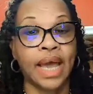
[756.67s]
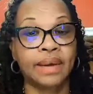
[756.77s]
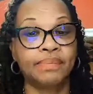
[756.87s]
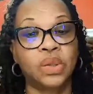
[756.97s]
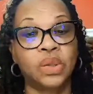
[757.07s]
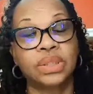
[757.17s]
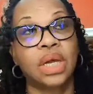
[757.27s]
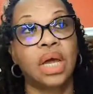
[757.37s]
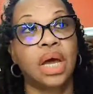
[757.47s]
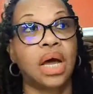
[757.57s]
And most
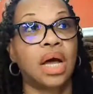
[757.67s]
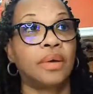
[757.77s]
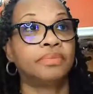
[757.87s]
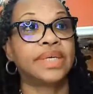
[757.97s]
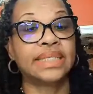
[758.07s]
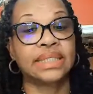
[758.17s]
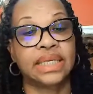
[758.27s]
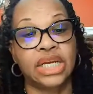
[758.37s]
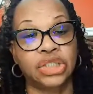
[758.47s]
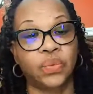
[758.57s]

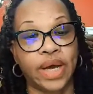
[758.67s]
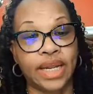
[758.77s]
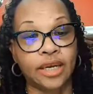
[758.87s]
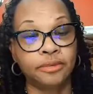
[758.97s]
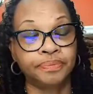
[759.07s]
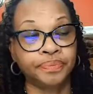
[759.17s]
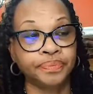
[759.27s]
destination wedding,